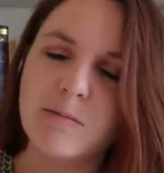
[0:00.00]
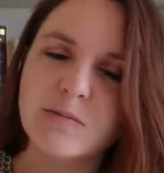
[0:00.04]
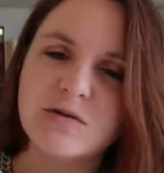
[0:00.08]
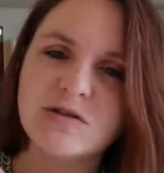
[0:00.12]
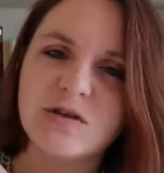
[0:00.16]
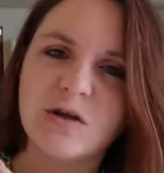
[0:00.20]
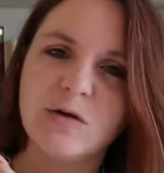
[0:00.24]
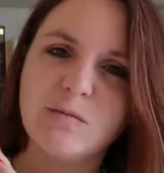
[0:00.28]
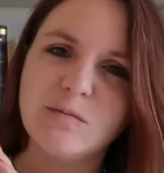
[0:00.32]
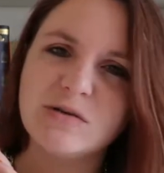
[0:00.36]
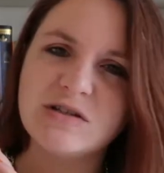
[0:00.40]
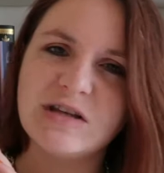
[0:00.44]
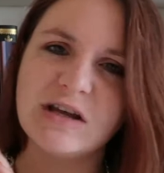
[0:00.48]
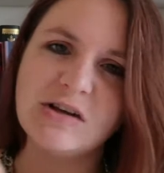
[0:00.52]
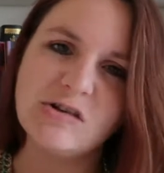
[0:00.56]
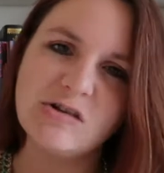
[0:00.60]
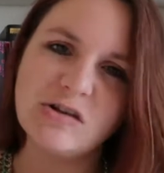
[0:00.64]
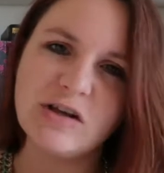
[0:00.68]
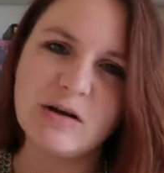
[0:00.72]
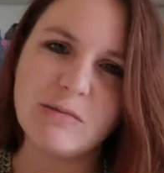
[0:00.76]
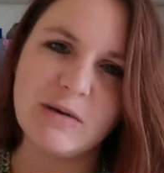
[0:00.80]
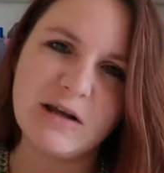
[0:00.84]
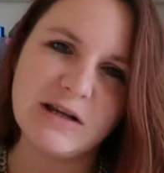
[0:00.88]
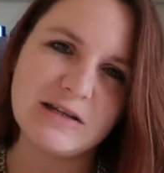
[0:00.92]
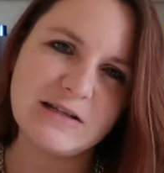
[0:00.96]
So
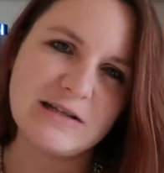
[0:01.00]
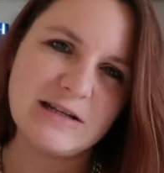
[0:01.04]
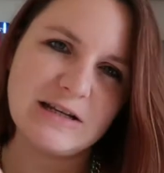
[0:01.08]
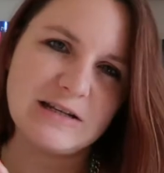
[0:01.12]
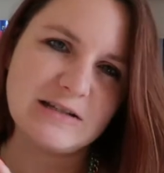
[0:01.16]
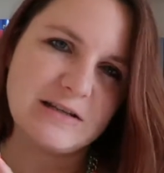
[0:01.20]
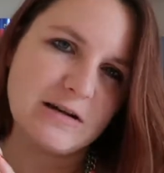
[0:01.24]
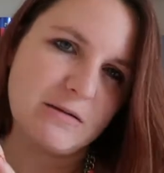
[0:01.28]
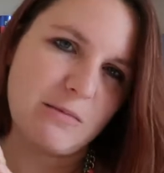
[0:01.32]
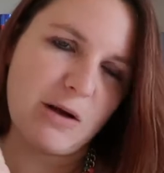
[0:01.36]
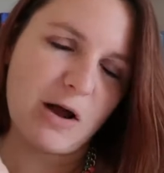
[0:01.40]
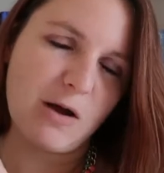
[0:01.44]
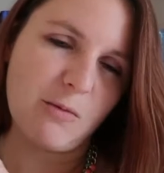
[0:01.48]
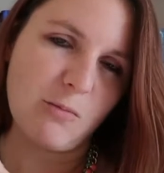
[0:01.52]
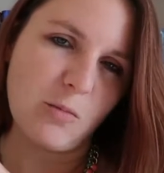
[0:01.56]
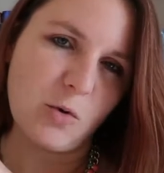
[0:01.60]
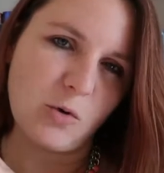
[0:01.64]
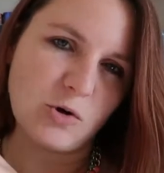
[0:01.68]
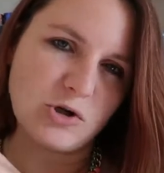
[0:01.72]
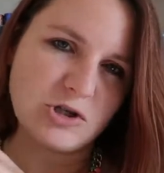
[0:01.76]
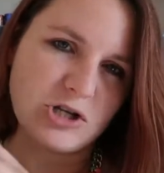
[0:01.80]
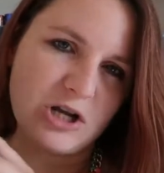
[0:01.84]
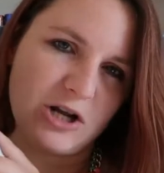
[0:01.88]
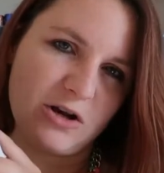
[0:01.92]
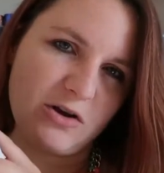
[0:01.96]
potentially going to be a decent amount
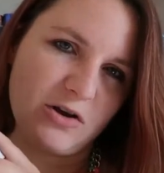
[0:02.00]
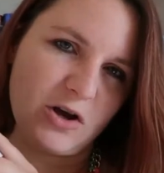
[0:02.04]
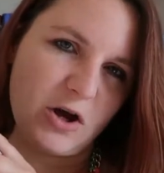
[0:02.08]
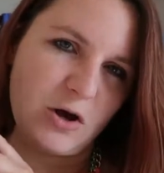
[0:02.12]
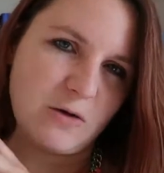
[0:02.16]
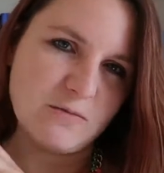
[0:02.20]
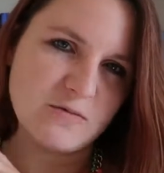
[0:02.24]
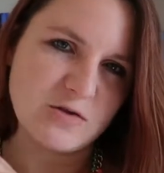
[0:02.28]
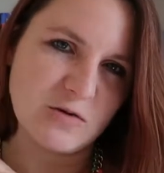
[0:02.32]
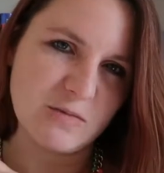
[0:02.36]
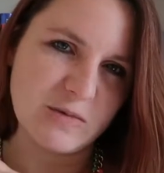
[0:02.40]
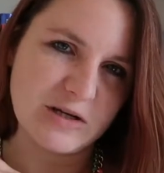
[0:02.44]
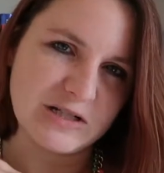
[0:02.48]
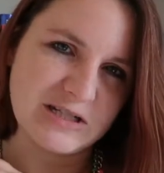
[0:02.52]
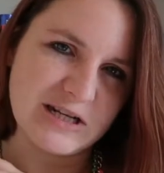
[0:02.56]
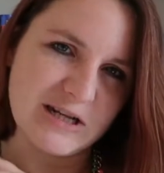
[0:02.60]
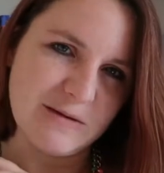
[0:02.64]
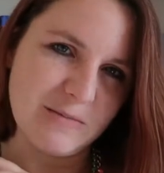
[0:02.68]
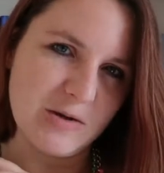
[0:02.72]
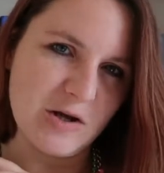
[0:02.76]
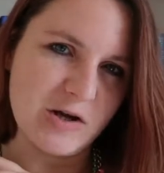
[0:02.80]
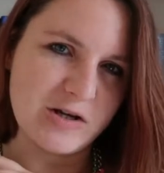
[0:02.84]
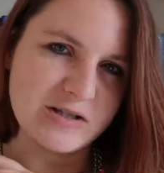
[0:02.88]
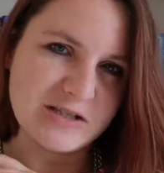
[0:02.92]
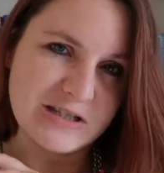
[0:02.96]
more Sherlock Holmes on my
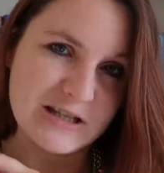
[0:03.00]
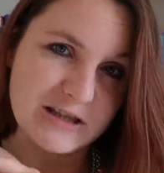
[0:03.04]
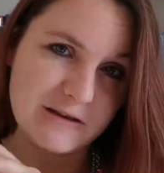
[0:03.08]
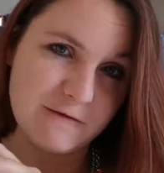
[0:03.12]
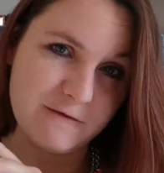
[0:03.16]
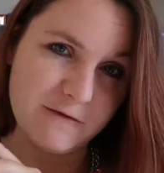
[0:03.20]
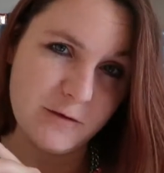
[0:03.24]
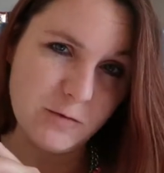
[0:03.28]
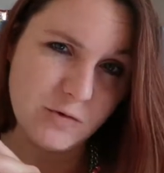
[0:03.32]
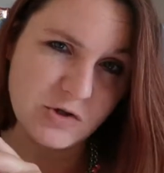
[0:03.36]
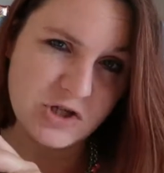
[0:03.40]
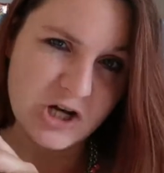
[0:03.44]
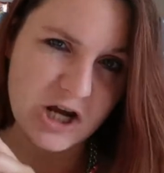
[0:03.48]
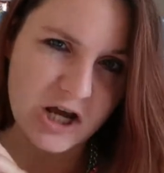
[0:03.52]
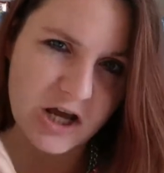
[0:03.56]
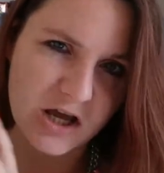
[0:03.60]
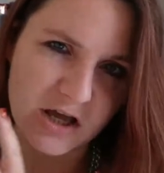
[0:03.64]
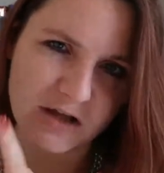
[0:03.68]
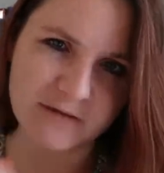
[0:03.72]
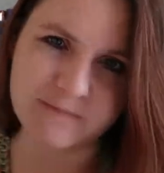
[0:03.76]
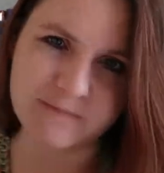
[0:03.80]
TBRs in the future.